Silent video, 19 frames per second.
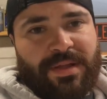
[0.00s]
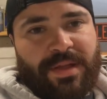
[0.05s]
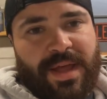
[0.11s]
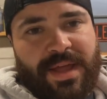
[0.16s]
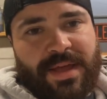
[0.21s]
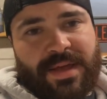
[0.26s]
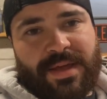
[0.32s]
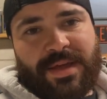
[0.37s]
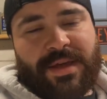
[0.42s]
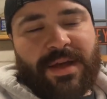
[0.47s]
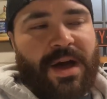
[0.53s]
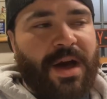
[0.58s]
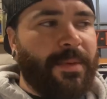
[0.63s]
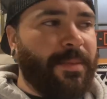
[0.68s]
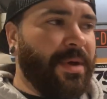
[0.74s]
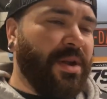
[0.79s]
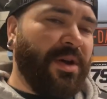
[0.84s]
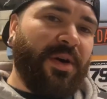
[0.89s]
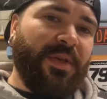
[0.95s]
like,
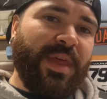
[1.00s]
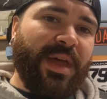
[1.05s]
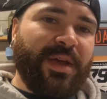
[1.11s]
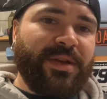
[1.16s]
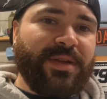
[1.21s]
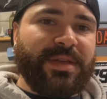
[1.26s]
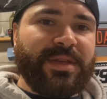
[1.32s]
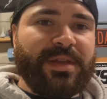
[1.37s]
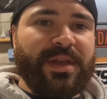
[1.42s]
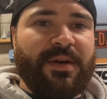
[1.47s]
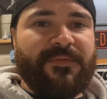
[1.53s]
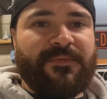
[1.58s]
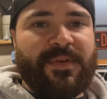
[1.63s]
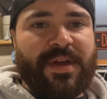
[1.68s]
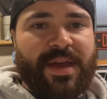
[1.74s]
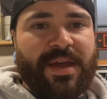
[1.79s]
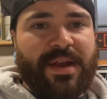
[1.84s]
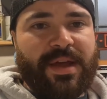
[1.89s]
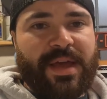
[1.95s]
comment, all that good stuff,
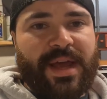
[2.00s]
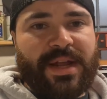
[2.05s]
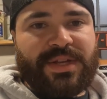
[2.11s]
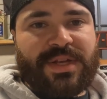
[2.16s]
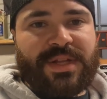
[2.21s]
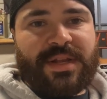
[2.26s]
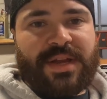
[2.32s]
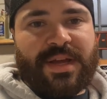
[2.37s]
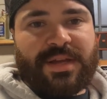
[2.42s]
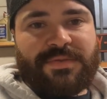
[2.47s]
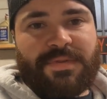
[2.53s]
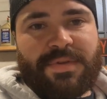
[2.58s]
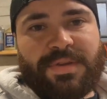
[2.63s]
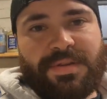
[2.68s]
and I'll catch you in the next